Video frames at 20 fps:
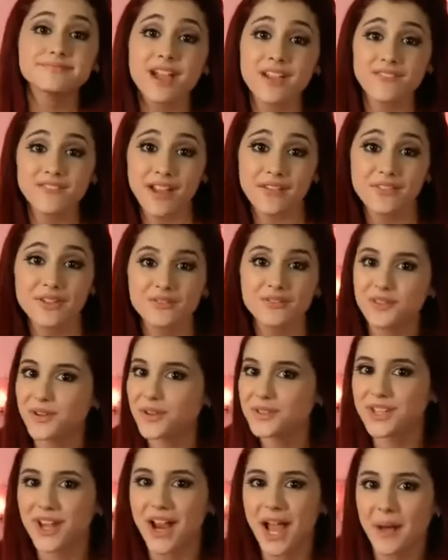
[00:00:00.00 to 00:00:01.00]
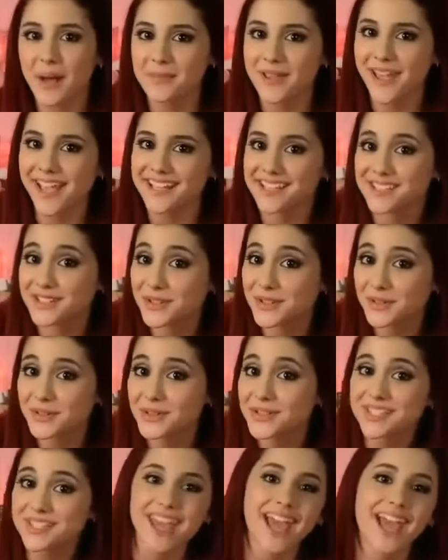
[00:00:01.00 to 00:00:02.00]
My favorite foods are cupcakes,
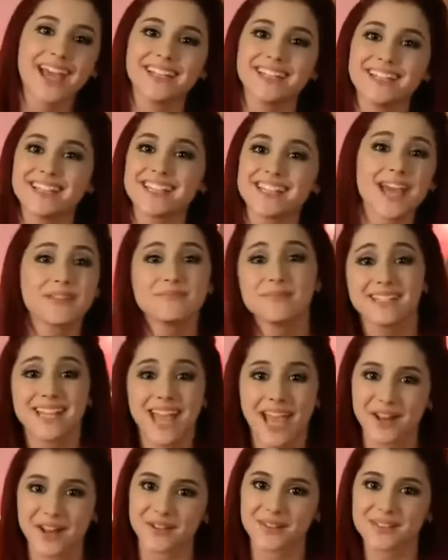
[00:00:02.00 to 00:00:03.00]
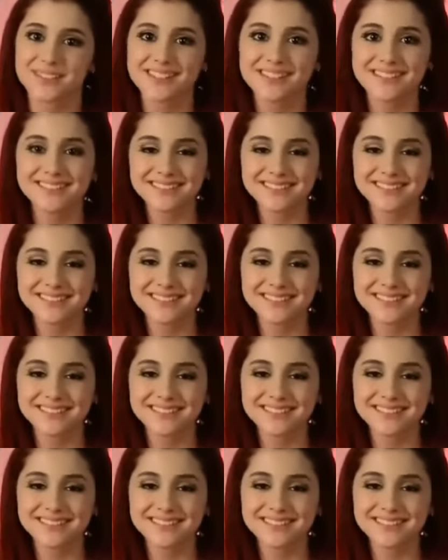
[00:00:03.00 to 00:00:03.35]
noodles, candies, and potatoes.